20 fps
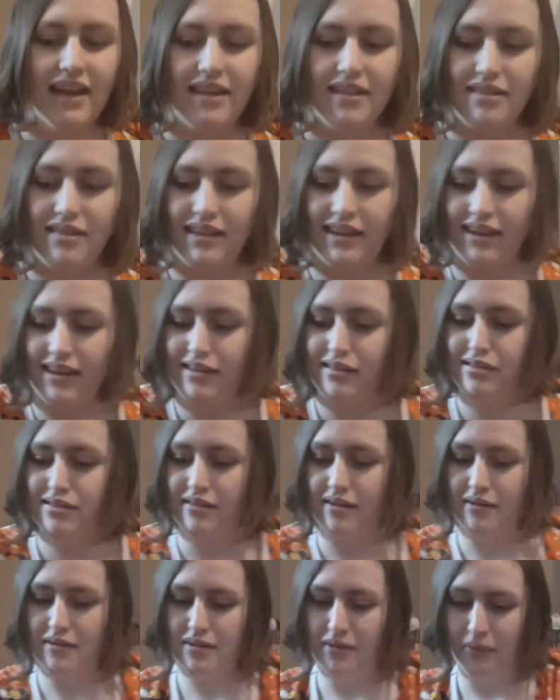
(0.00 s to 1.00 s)
These
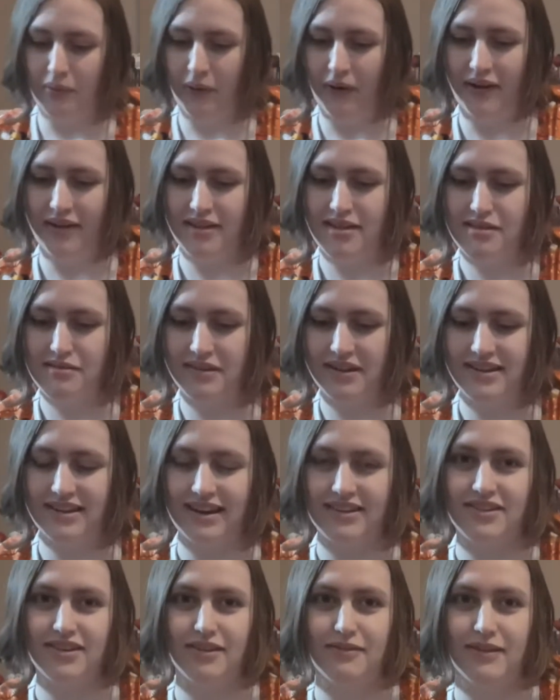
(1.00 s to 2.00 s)
are the ones, which are
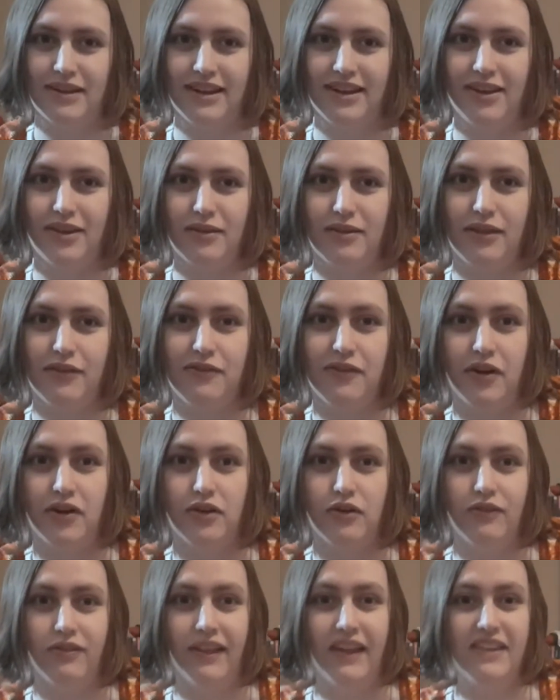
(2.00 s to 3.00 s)
actually really cute, they sit on
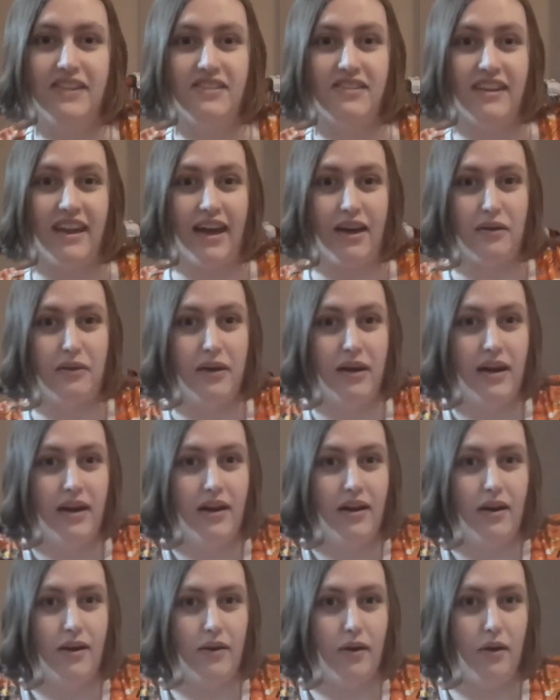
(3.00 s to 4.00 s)
a lid now,
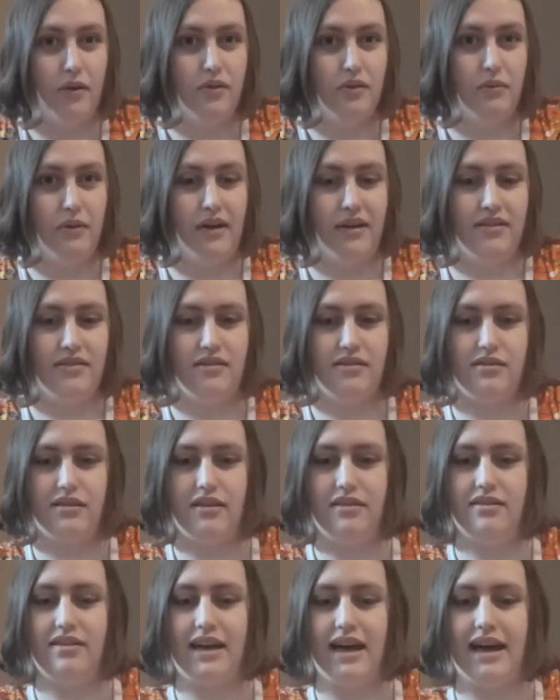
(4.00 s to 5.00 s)
are all the ones
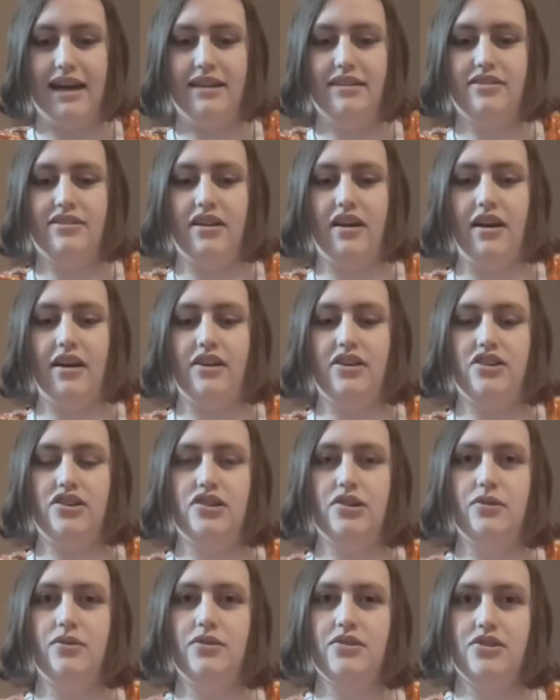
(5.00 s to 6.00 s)
that I
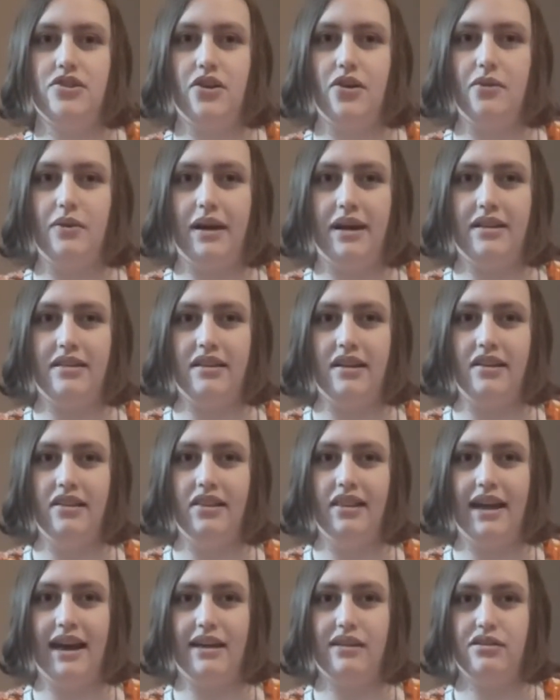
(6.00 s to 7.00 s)
showed you in
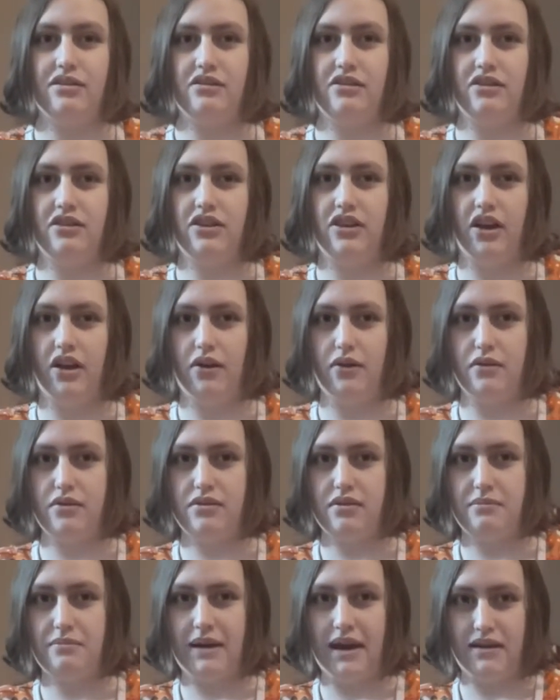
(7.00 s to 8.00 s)
last year's
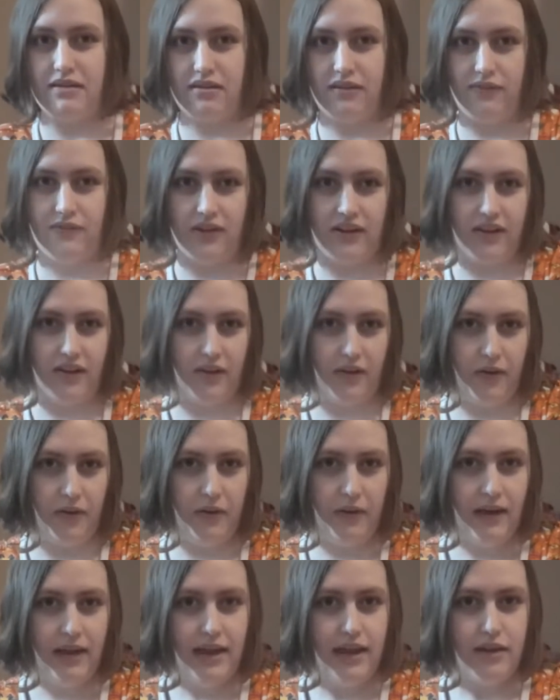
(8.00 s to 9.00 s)
Paci
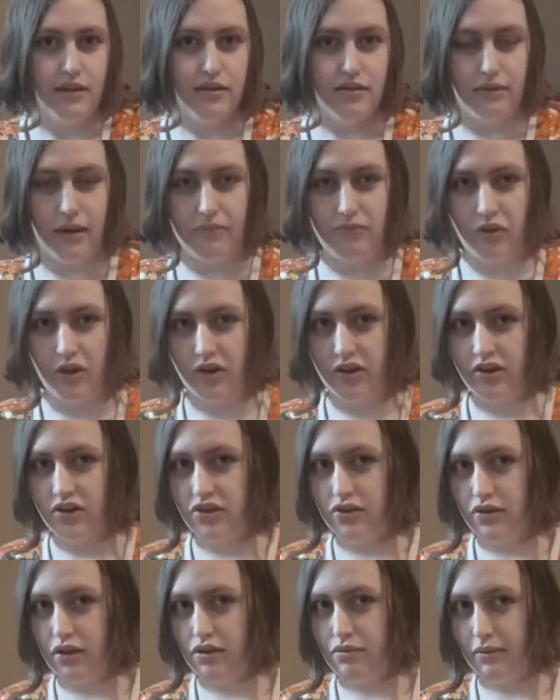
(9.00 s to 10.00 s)
video. So I'm not going to
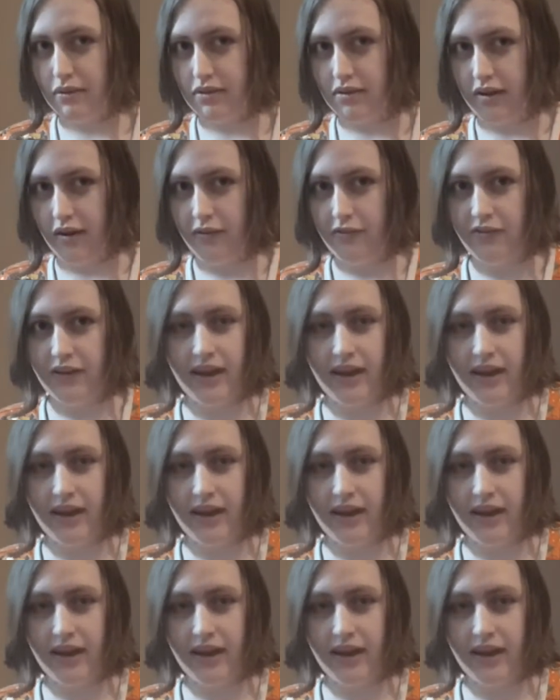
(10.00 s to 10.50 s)
show these ones off.